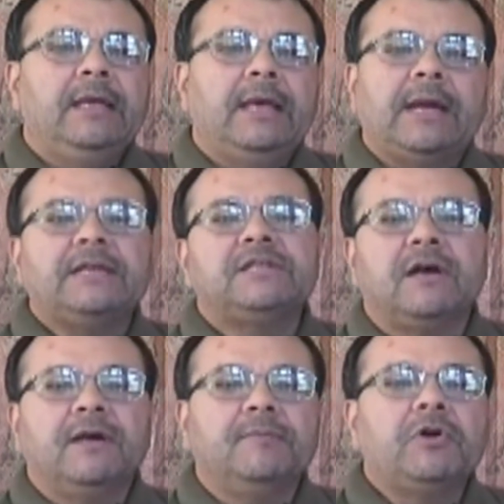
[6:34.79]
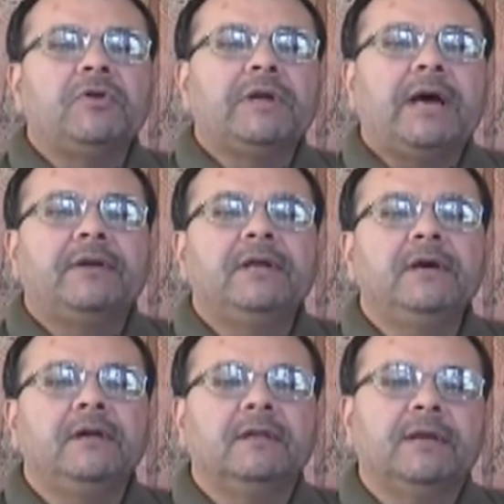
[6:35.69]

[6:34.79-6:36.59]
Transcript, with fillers: and I saw him go downhill.